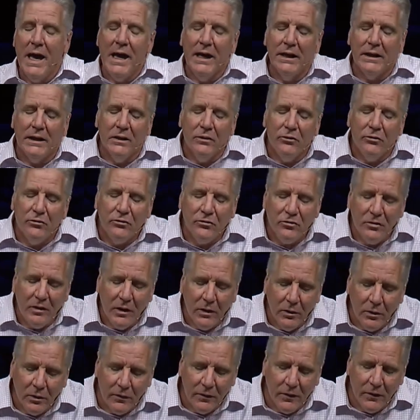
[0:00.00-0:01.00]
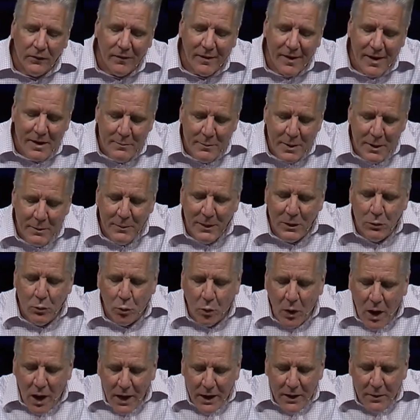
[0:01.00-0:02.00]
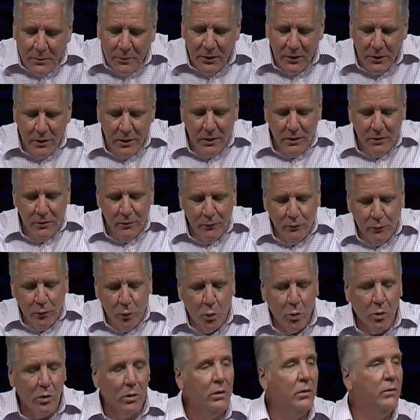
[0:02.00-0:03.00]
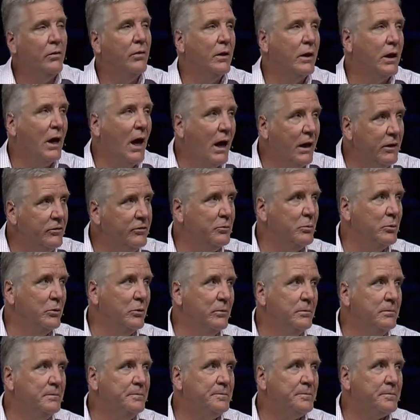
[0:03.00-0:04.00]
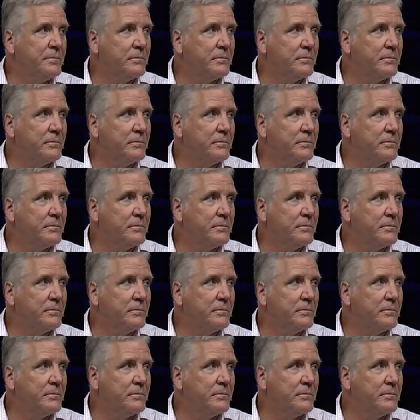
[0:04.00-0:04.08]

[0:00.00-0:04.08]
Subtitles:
and consider that they may be ripe for the gospel.